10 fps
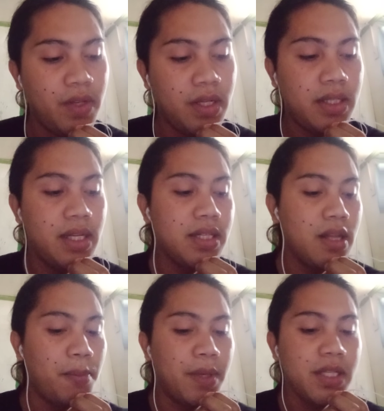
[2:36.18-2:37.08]
Since
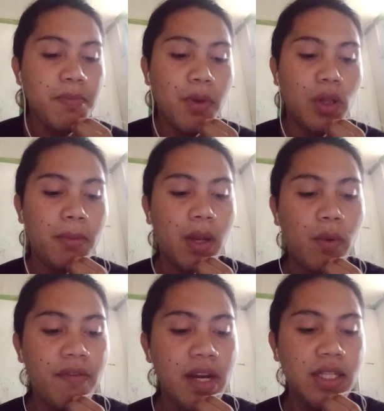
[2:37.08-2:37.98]
the principle of
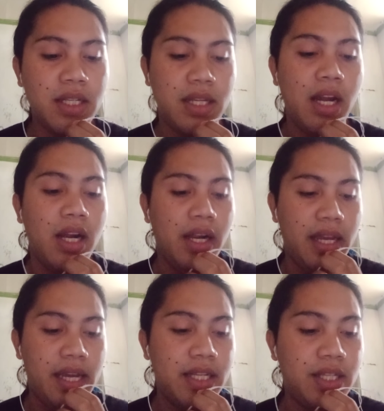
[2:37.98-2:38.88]
equivalence
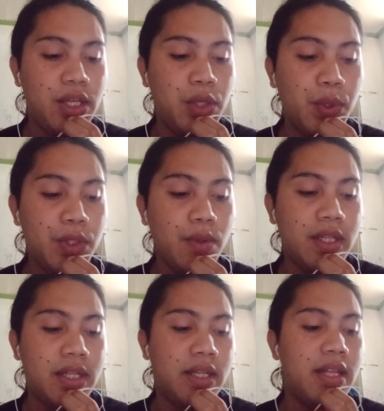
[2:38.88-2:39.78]
is used to
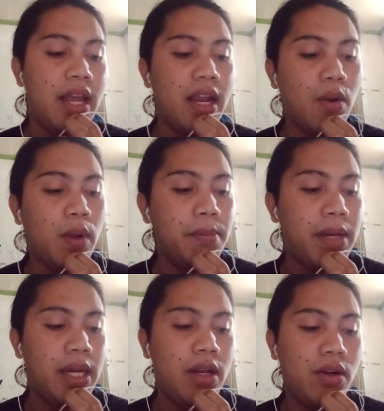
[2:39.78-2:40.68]
assist the equal
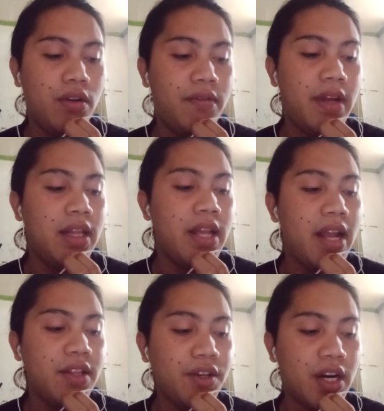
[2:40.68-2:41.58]
meaning of and the
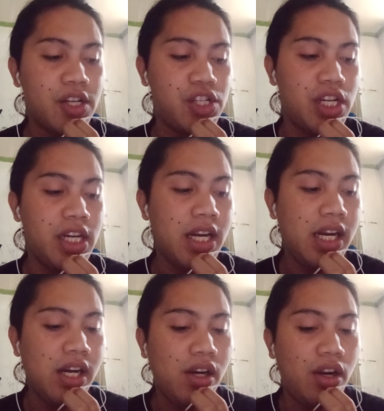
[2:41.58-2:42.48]
interaction
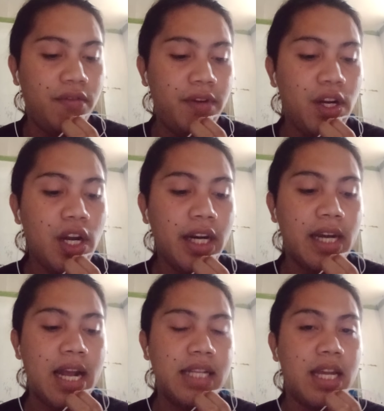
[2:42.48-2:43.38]
of regular
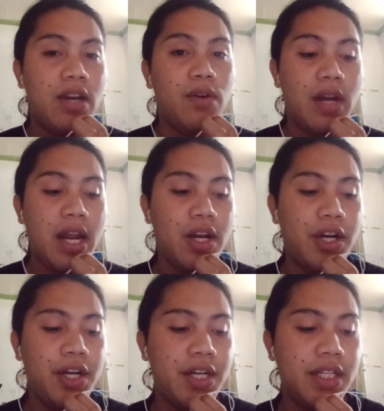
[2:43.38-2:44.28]
class and online
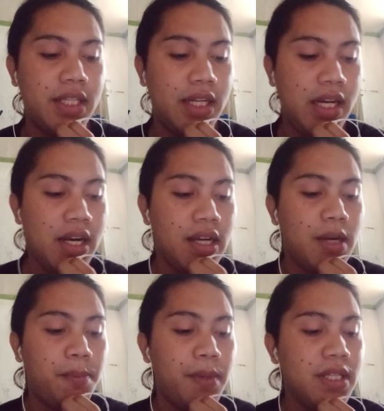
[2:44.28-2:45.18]
learners,
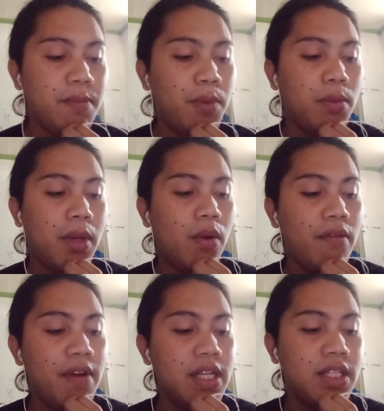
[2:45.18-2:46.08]
the principle of
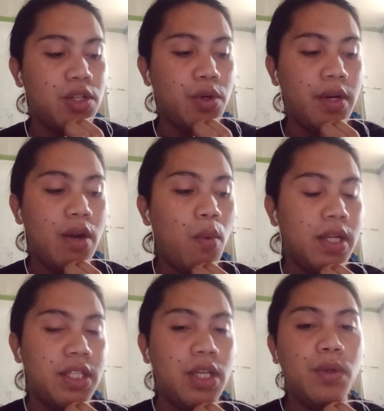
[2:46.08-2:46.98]
equivalence theory
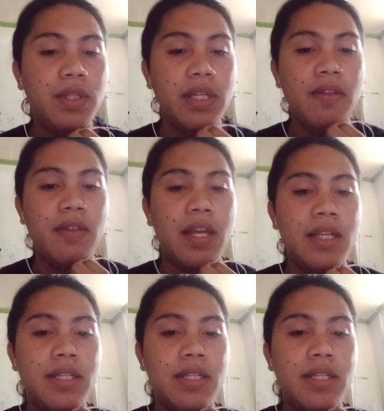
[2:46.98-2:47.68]
was used in this